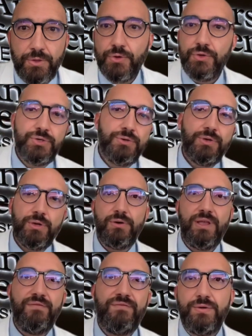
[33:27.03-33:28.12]
Do you
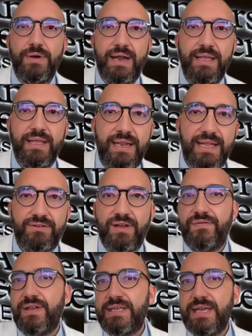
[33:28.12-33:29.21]
know if you are in a
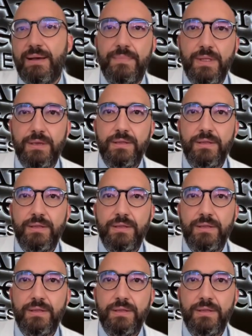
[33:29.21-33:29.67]
traffic jam,